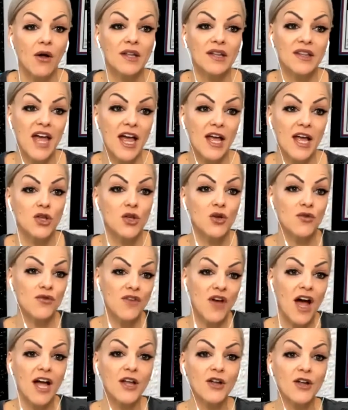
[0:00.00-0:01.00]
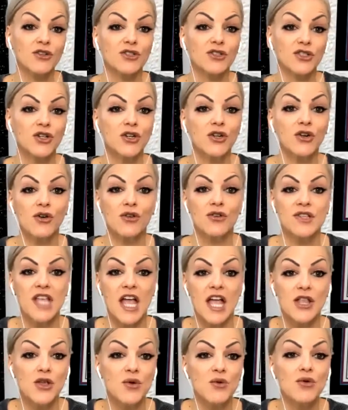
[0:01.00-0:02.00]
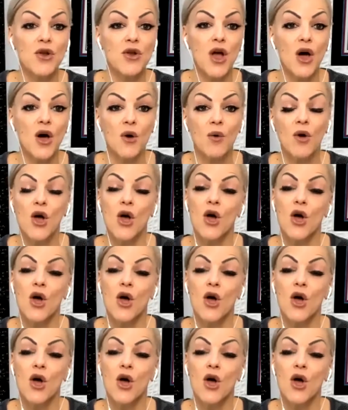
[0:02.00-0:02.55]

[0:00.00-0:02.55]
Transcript: that you've got your circles and you know